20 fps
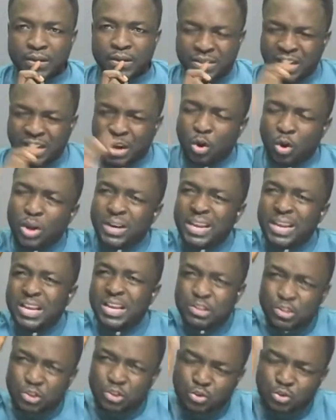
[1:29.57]
The Lord
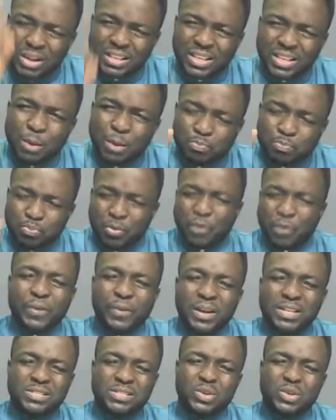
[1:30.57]
instructed the
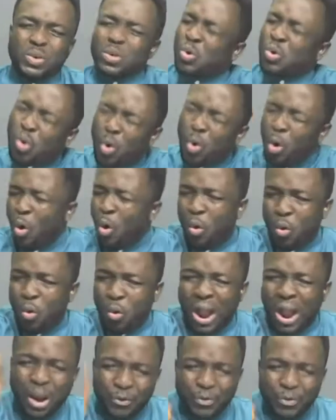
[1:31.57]
prophet, go,
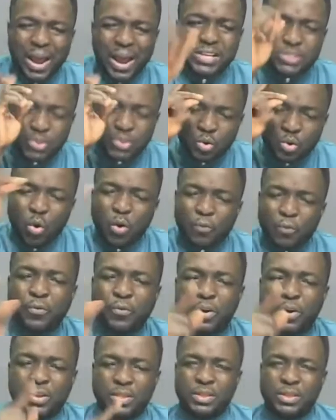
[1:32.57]
arise, go
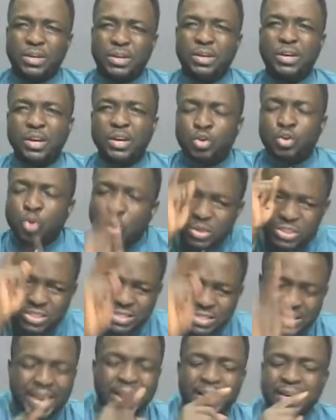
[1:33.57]
forth. Don't
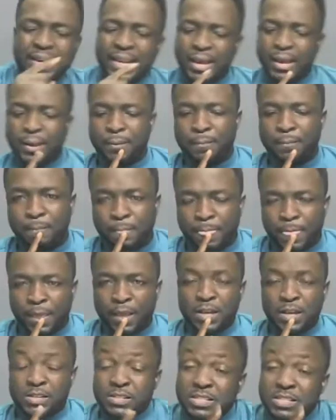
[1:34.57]
stay there.
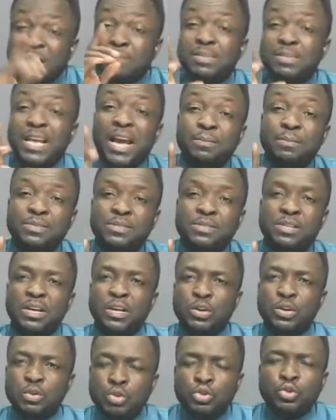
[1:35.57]
Sometimes
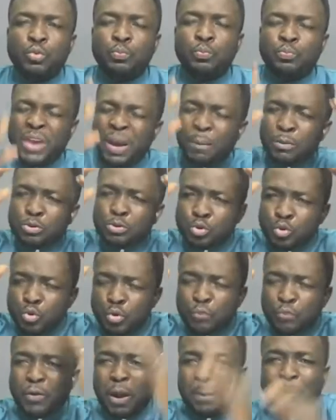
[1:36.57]
you should be able to
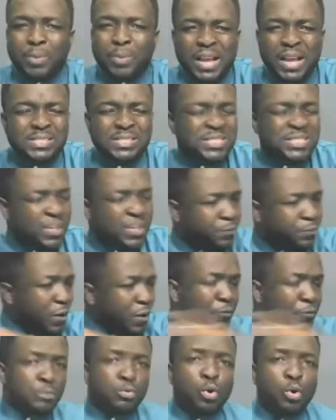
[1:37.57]
look for a place
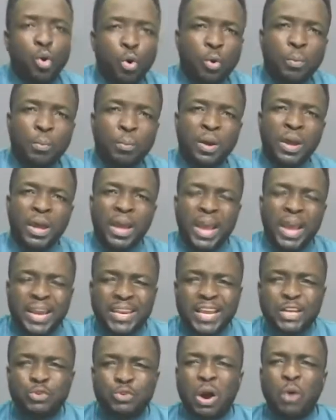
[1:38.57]
different from your home, and
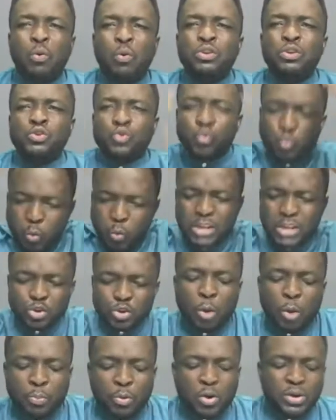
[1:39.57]
then you are going to wait
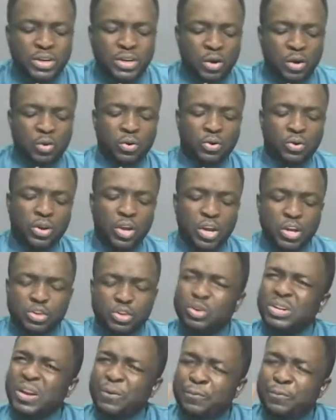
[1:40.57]
upon the Lord.
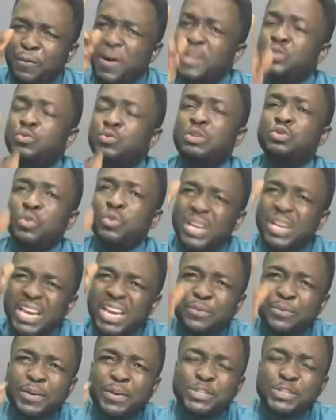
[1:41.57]
So the first way to
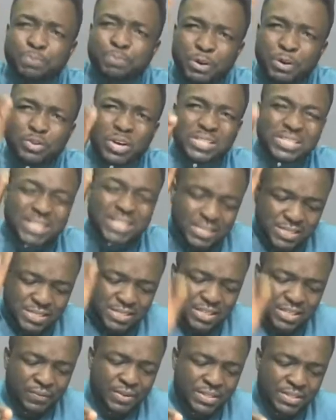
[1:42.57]
increase spiritual
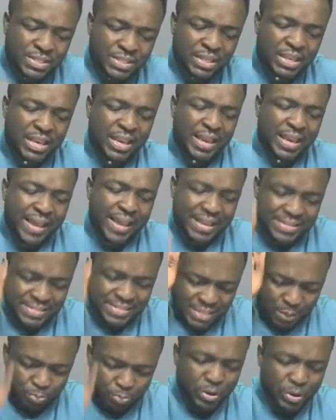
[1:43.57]
sensitivity is
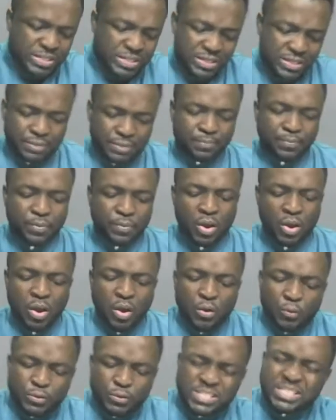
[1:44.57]

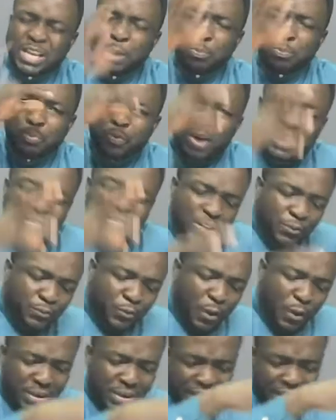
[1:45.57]
separation. Separation
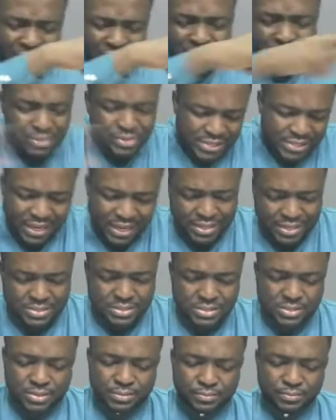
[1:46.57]
from carnal
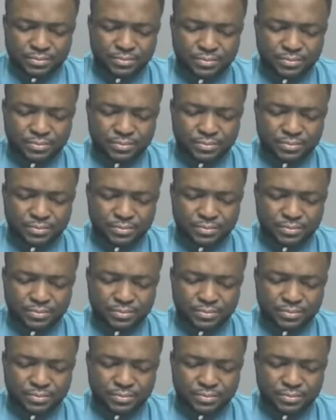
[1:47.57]
things.